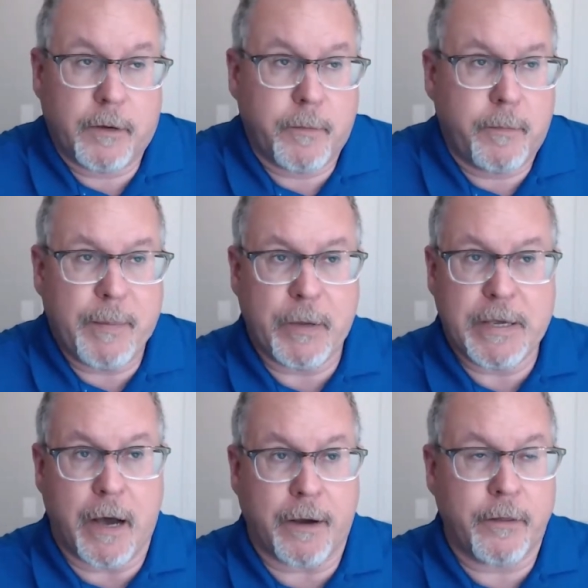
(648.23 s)
people
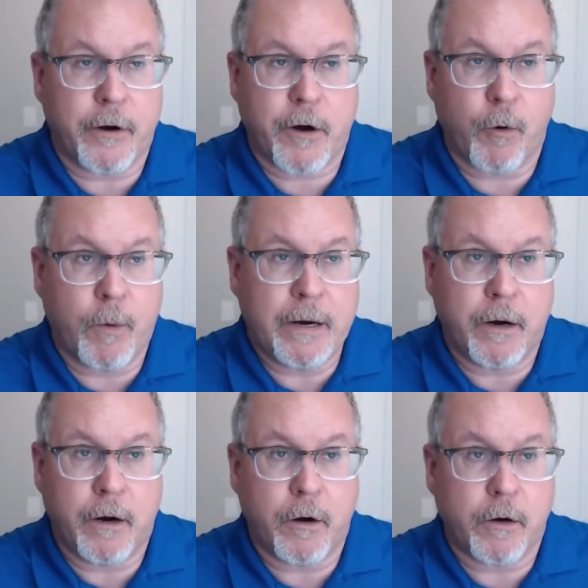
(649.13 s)
young in their
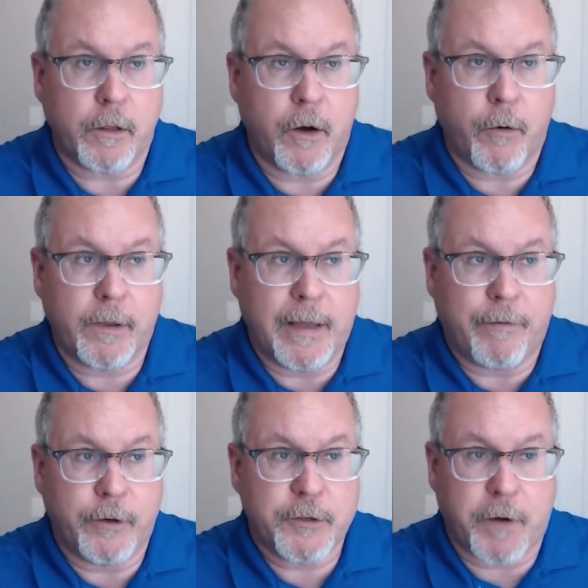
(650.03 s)
career or at lower
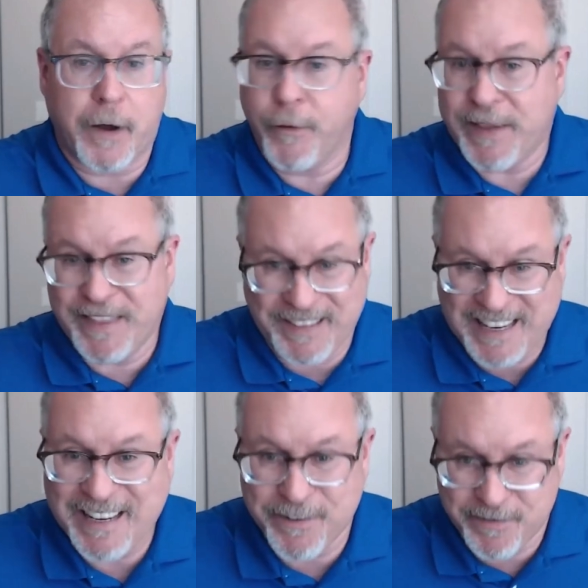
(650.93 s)
levels following the
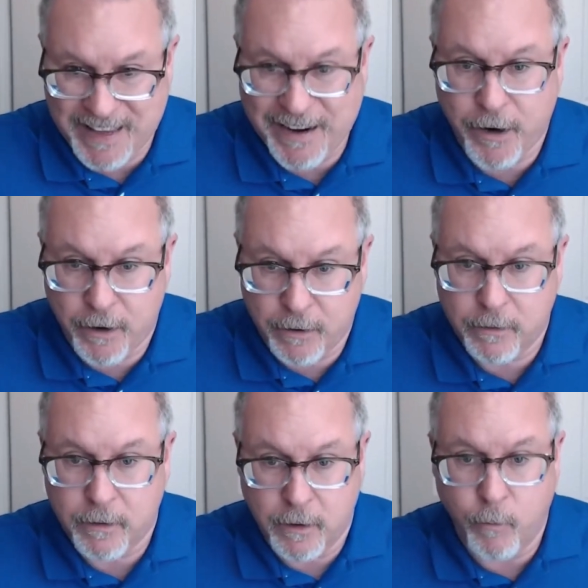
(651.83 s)
lead of their
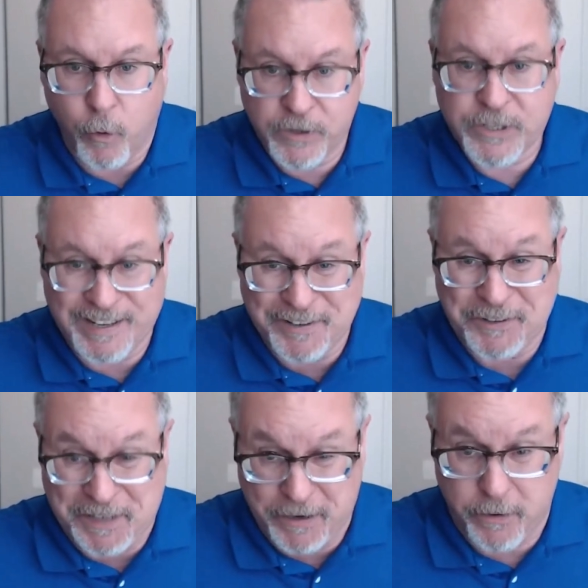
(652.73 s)
more senior
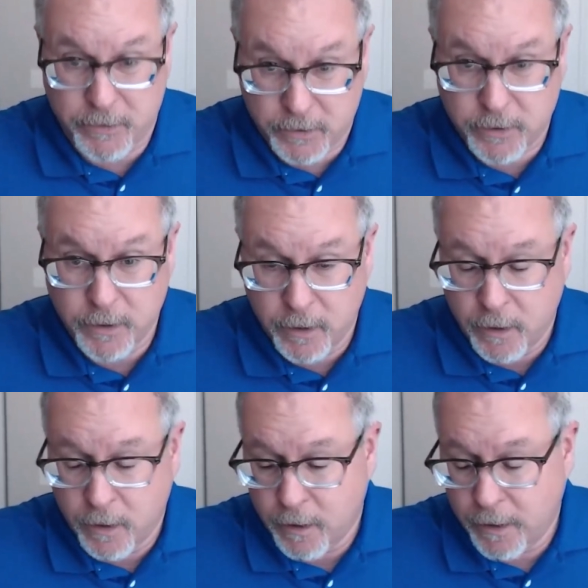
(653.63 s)
leaders.
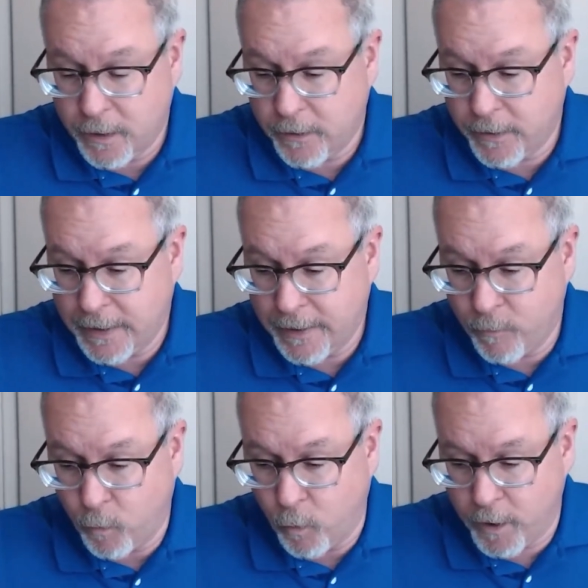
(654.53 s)

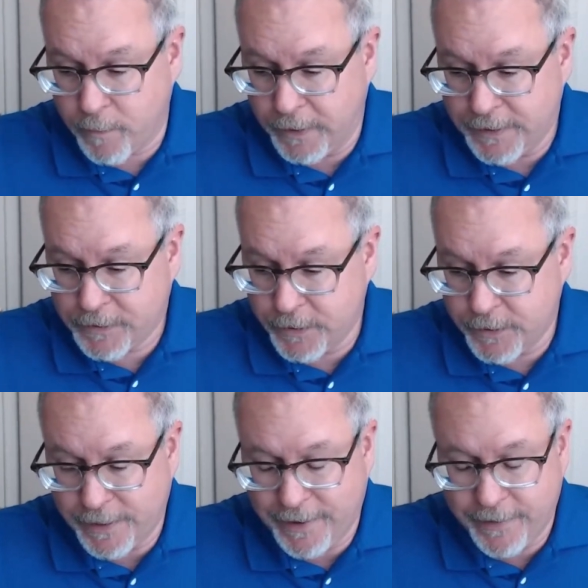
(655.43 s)

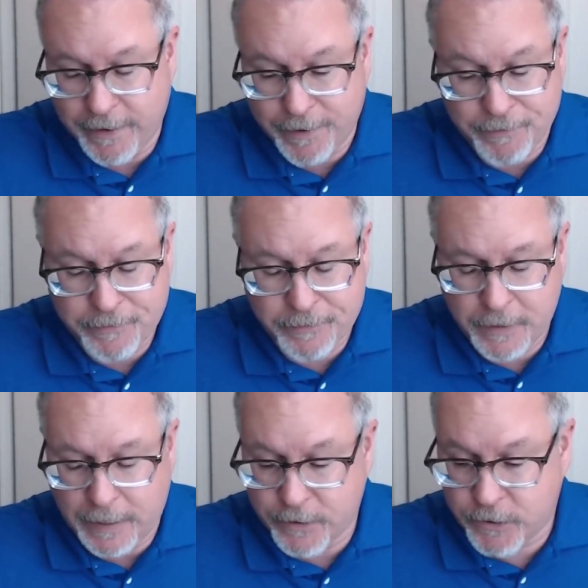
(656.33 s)
Workplaces, I think of,
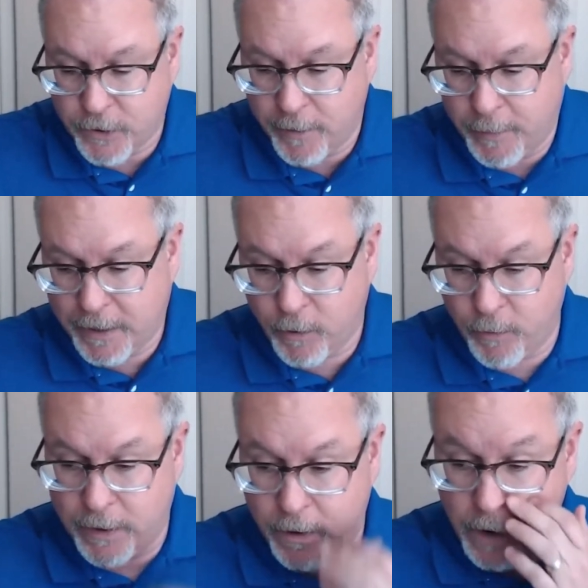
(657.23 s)
starting my
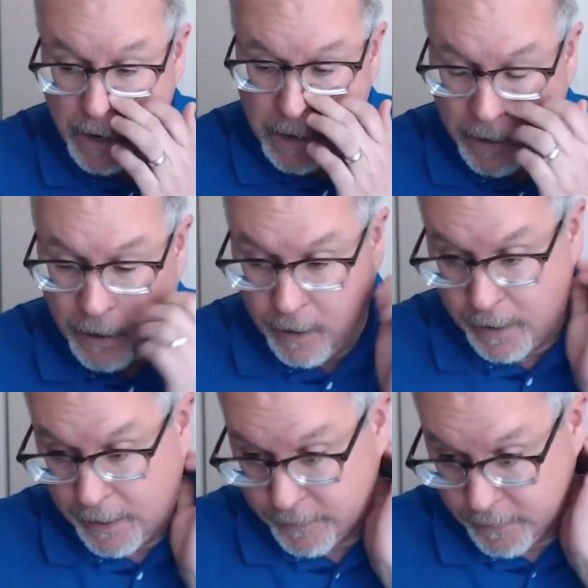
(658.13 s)
career
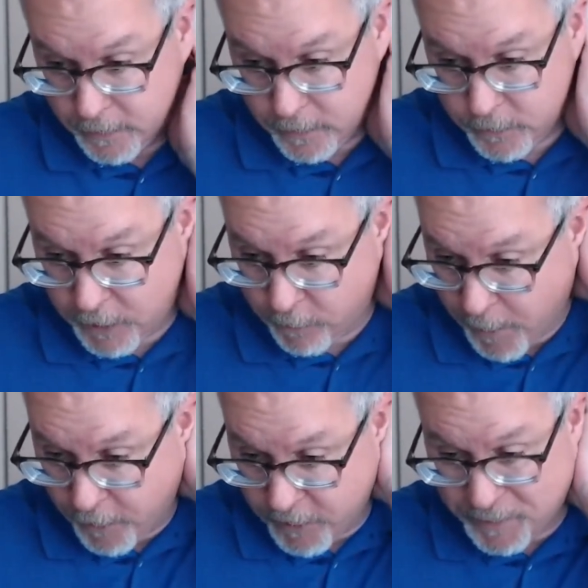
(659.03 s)
at General
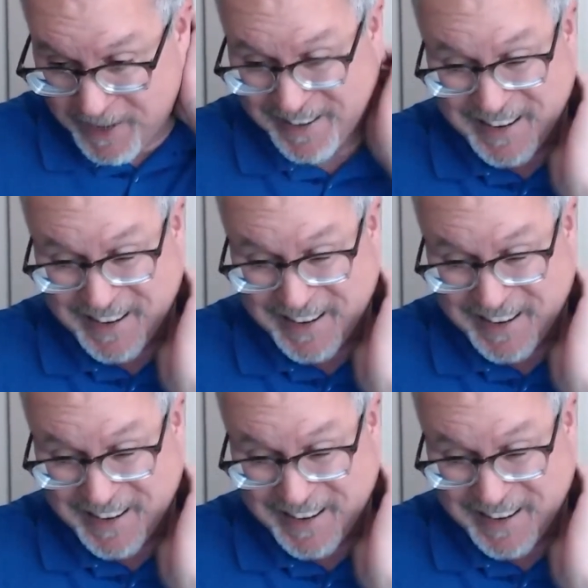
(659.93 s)
Motors plant in